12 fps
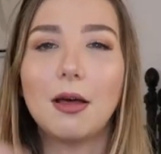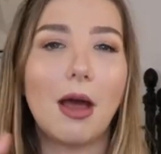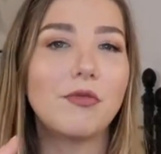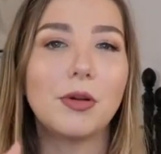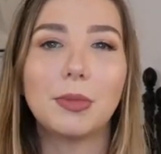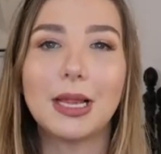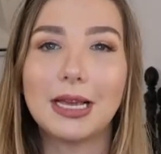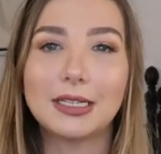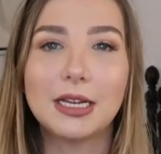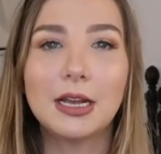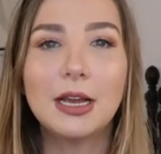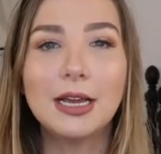I'll have them
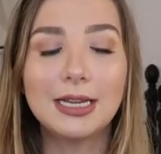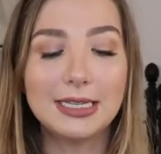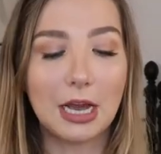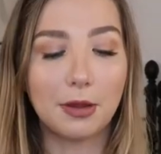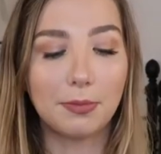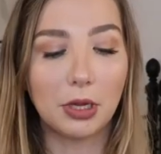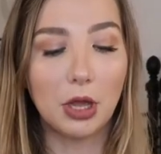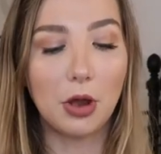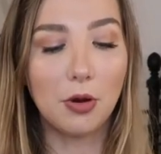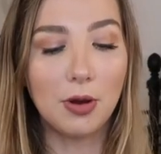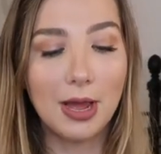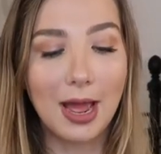linked down
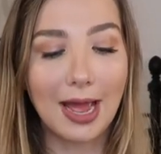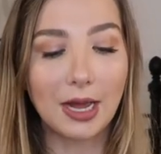below.